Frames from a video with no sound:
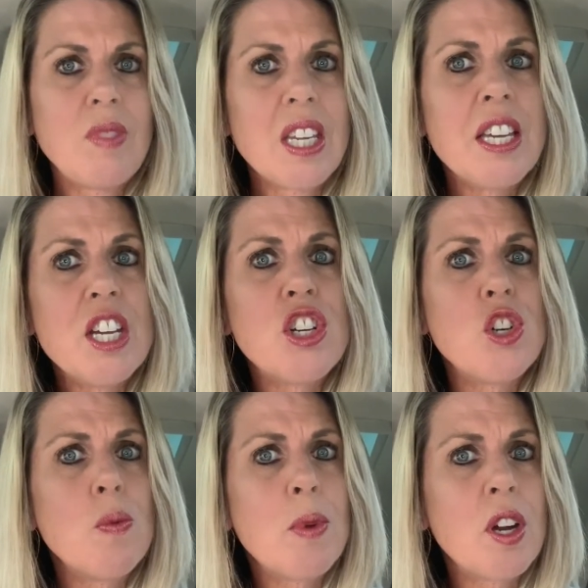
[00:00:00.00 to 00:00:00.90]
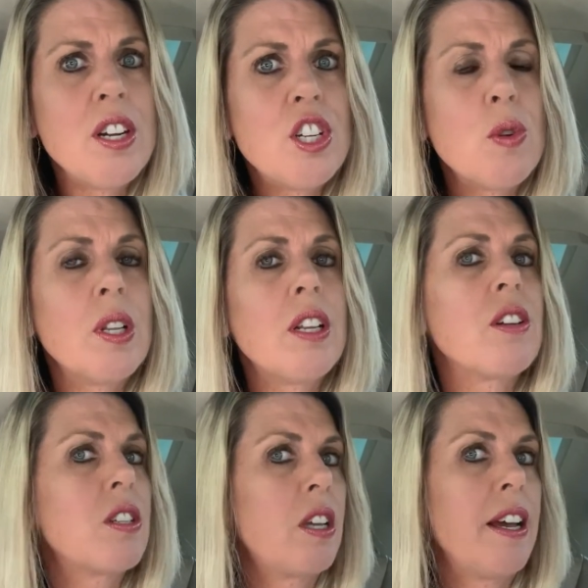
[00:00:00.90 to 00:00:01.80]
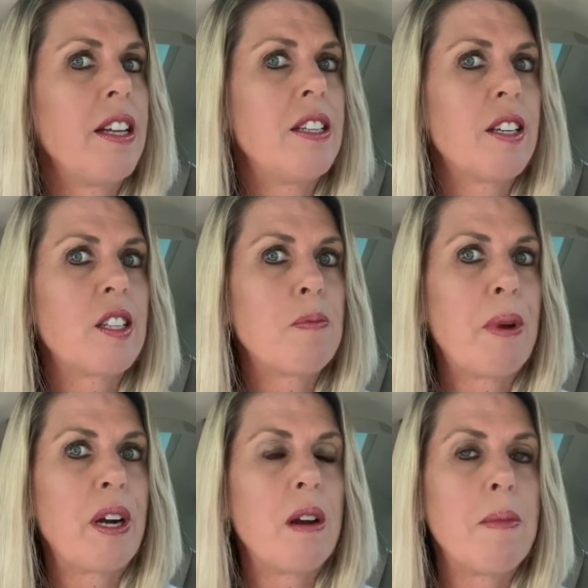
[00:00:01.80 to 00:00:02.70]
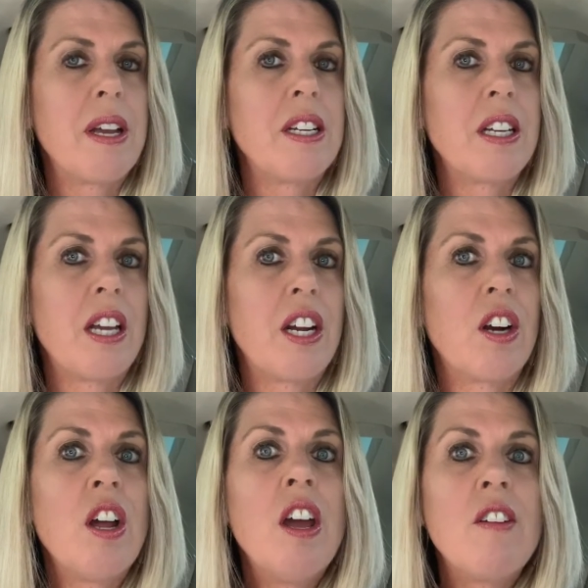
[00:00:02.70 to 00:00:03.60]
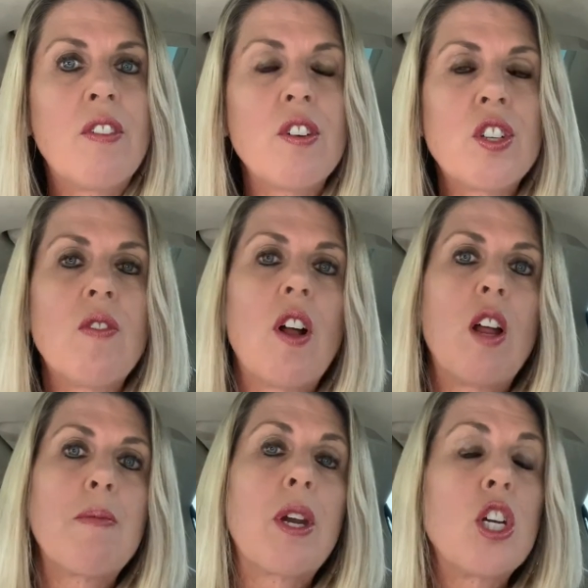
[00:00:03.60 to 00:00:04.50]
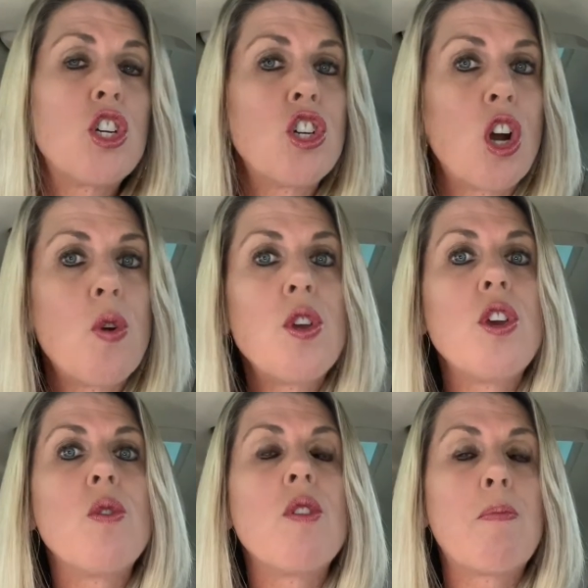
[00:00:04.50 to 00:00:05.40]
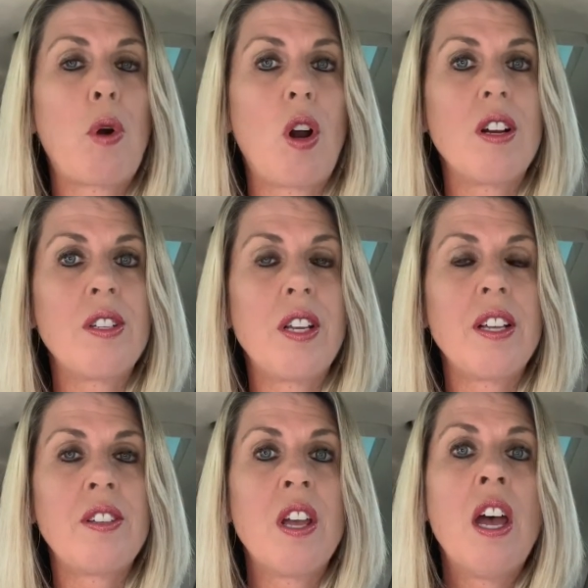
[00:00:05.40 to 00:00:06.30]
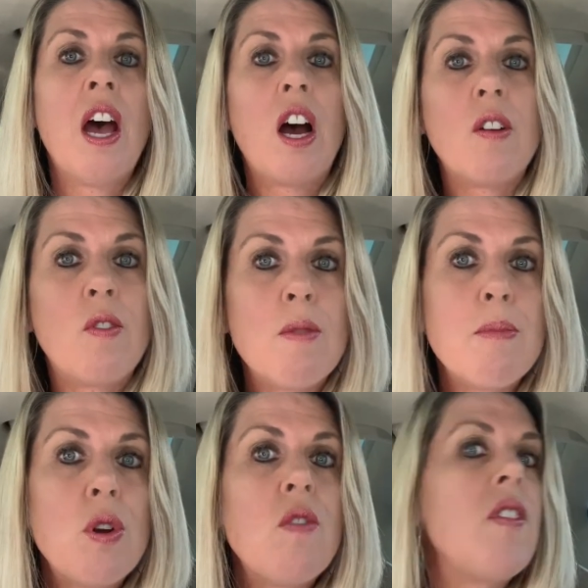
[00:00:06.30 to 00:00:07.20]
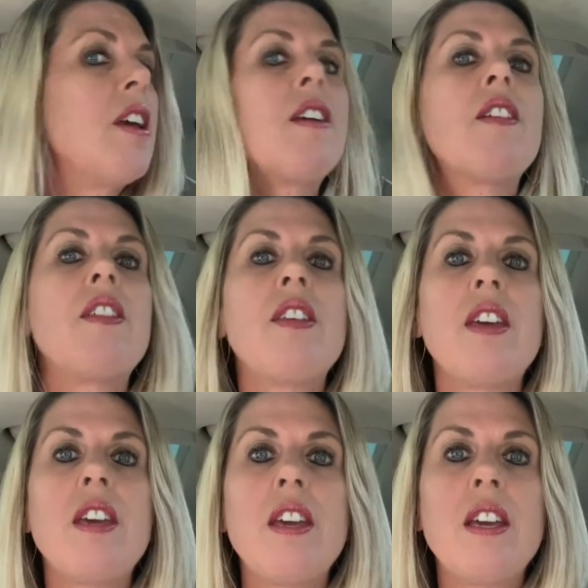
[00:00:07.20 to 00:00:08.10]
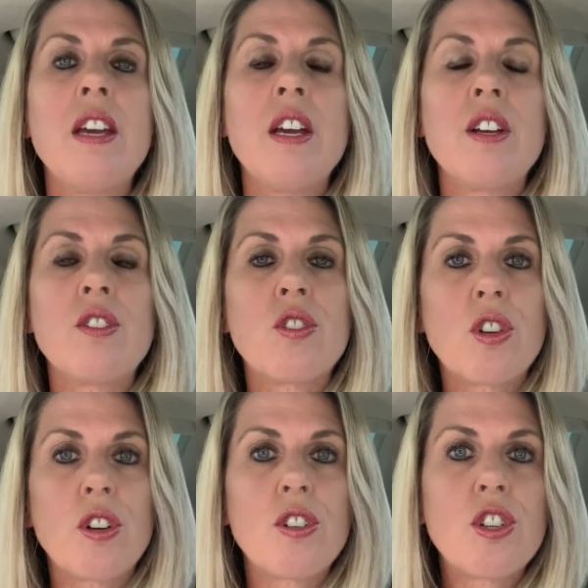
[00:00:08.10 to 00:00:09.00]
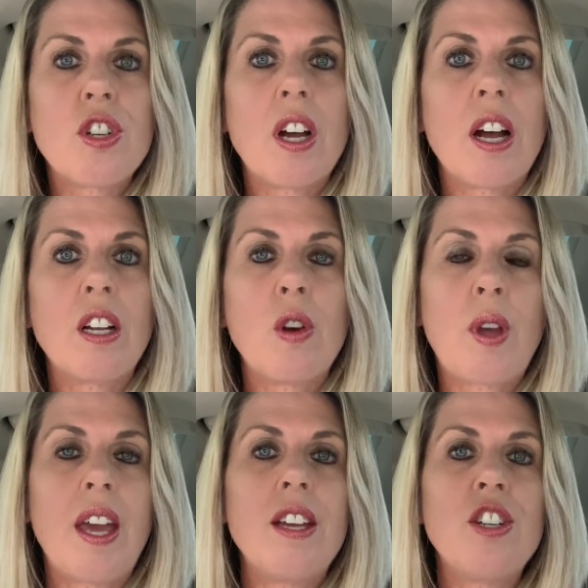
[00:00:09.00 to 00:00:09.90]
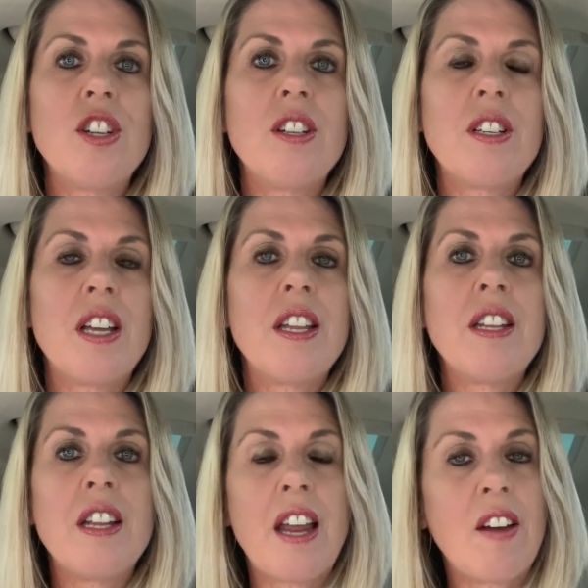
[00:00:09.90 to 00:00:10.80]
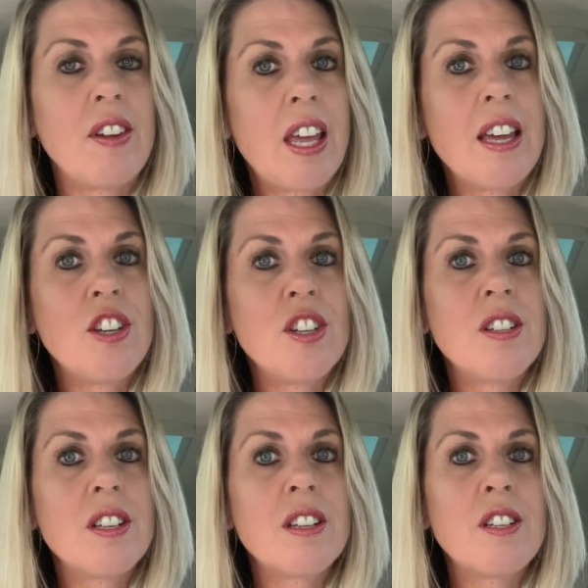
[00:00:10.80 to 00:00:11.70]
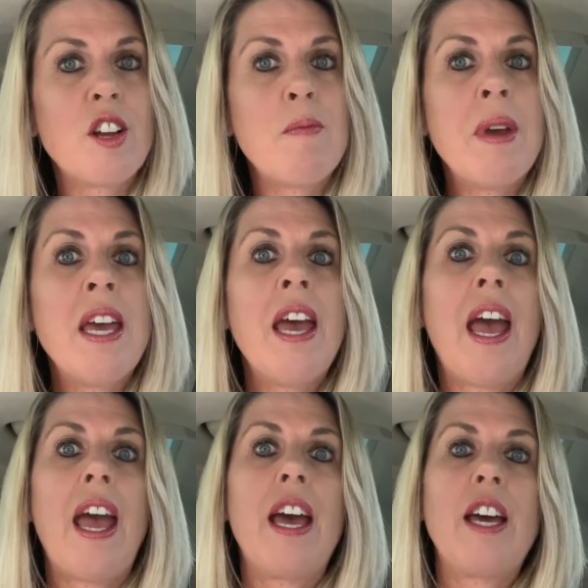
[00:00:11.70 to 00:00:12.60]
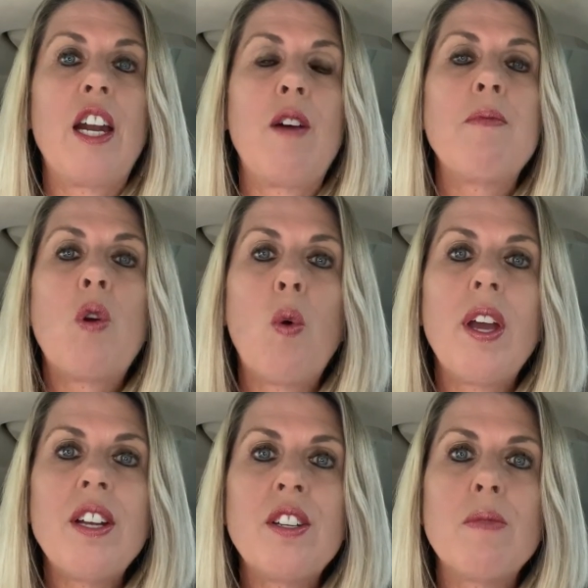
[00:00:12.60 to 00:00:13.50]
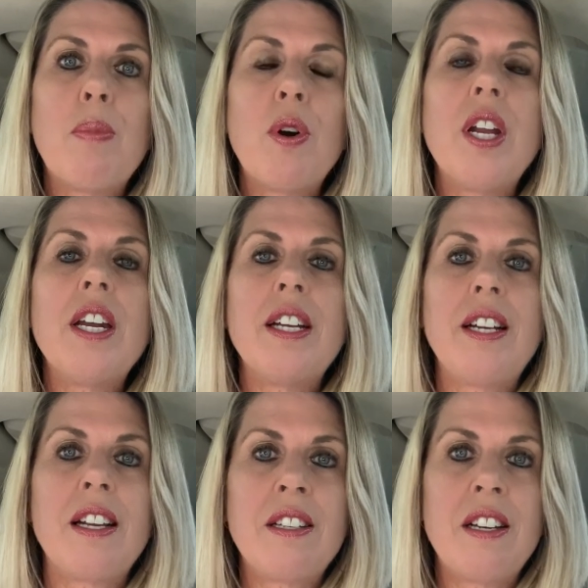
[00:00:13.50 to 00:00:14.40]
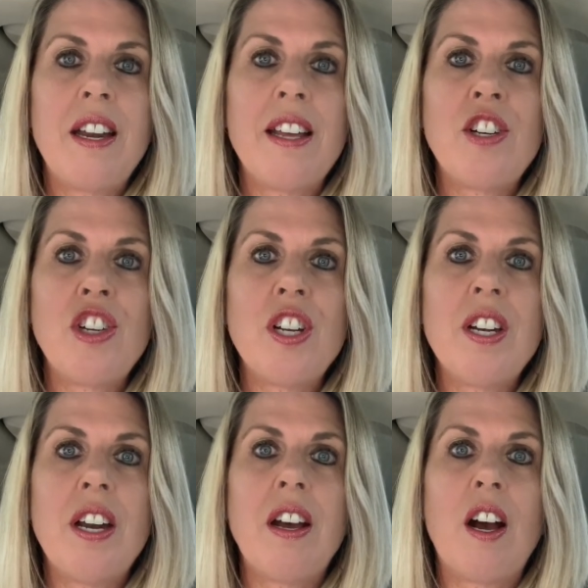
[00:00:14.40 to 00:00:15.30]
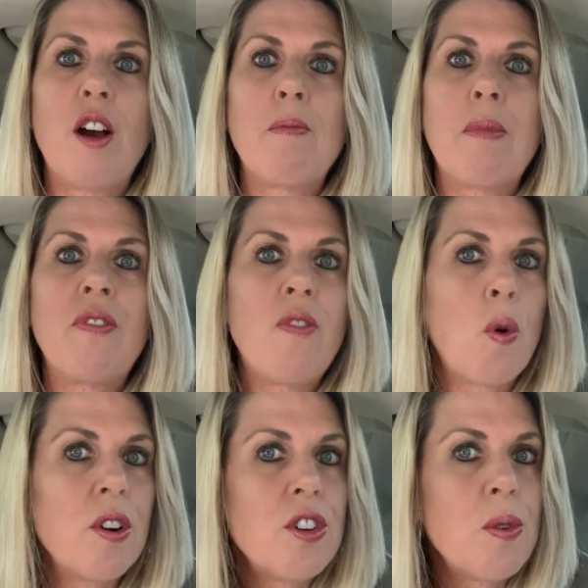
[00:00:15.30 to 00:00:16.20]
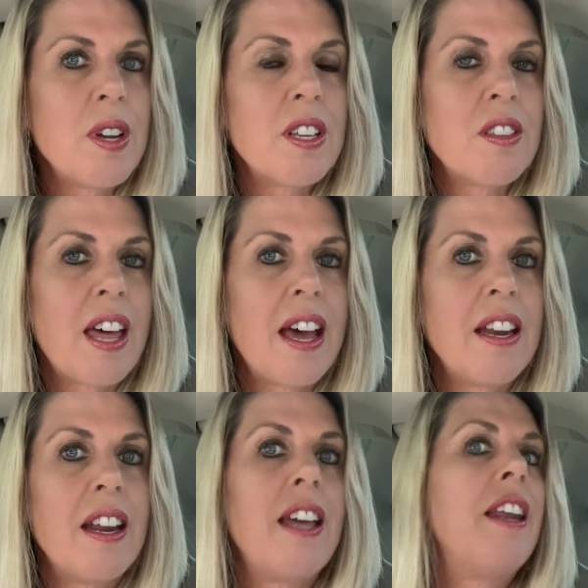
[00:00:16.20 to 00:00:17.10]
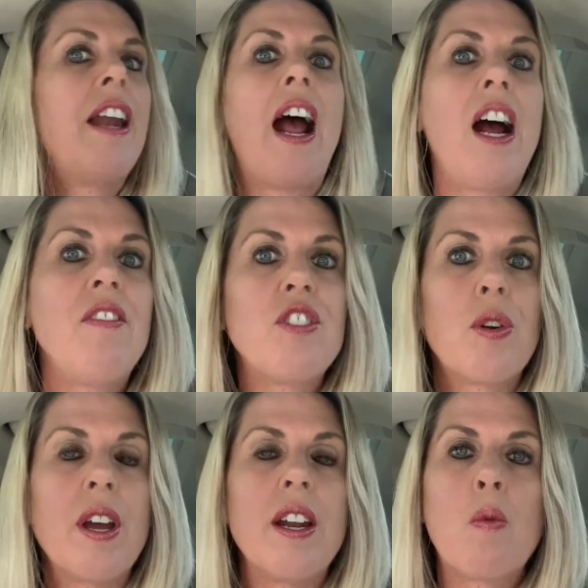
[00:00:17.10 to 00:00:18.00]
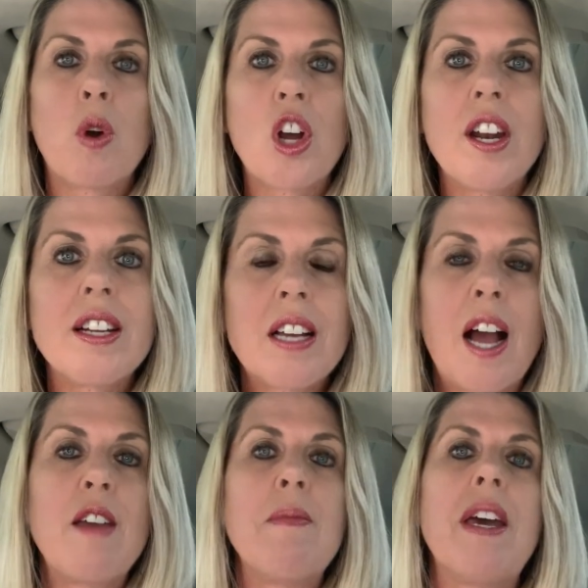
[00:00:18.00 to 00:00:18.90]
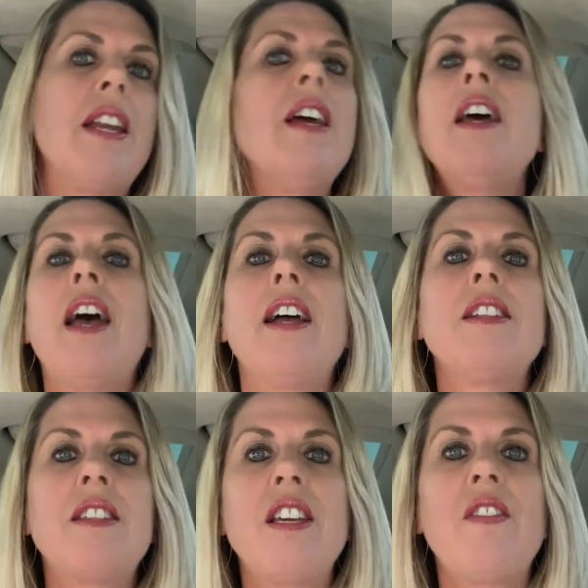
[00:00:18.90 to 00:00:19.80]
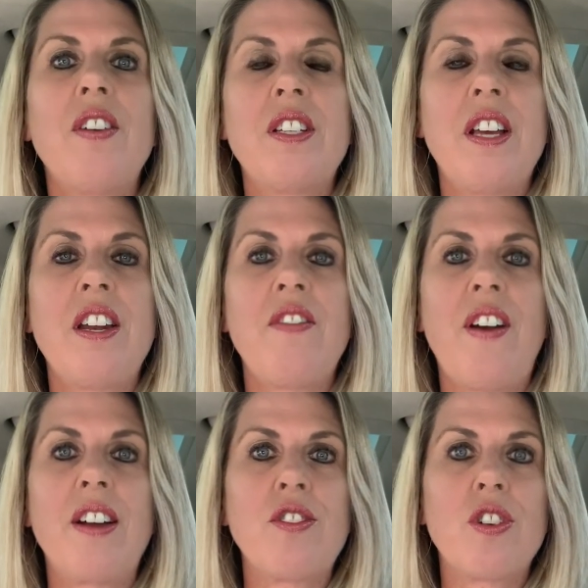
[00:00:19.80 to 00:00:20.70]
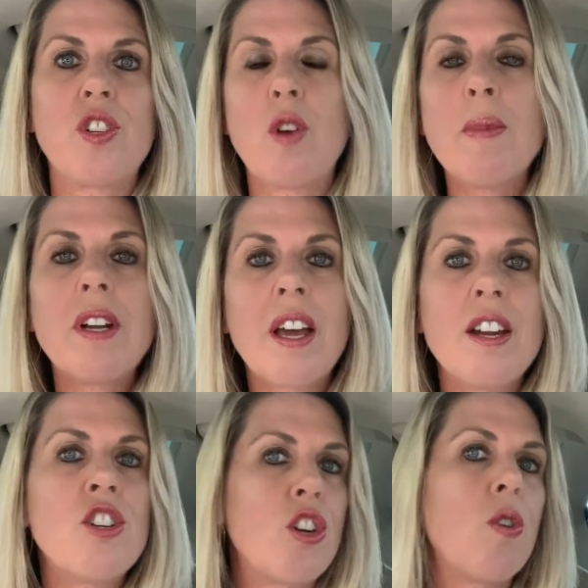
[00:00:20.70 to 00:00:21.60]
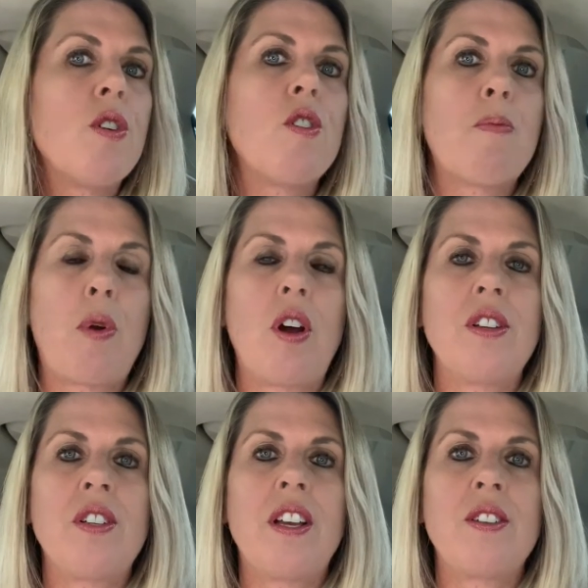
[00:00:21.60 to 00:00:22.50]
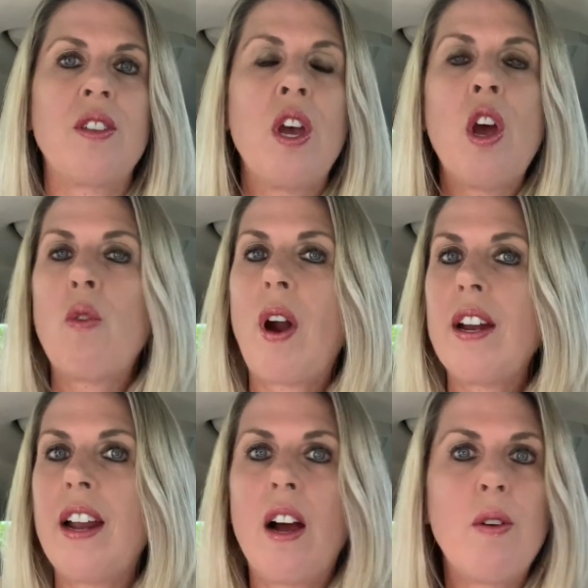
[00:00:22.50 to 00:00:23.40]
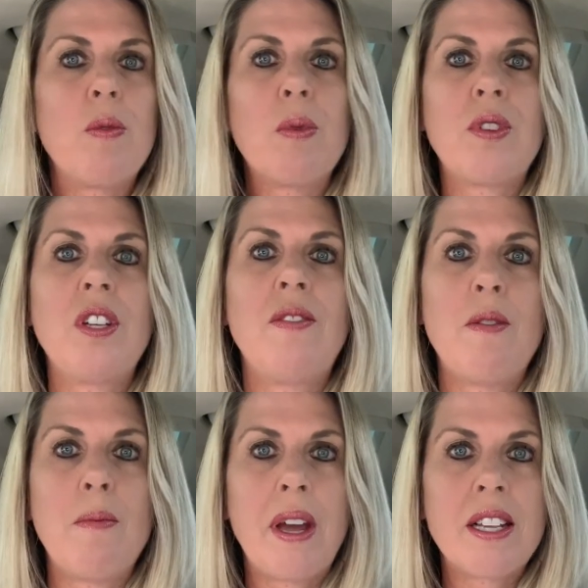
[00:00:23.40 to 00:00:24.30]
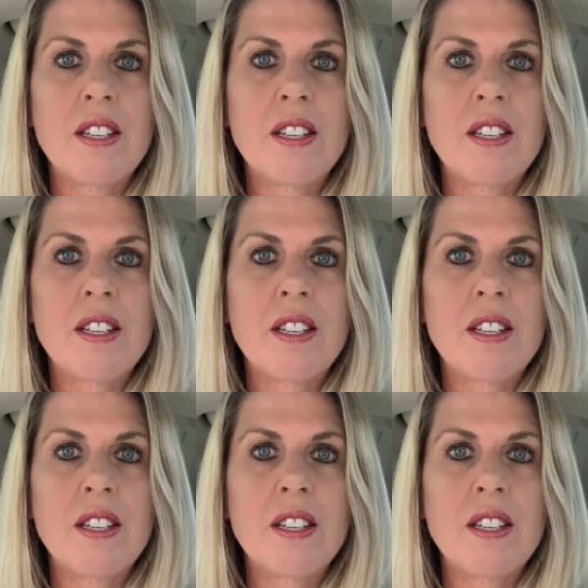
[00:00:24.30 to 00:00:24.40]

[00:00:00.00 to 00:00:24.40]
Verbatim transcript: issue. I'm going to do a little science experiment here. First of all, I'm going to show you the process of removing the searched uh, locations in the navigation system. And I'm going to put in a destination uh, before doing that and then after it. And we're going to time it and see if it's any faster. So I'm going to kind of show you the process right now and we'll see if it makes a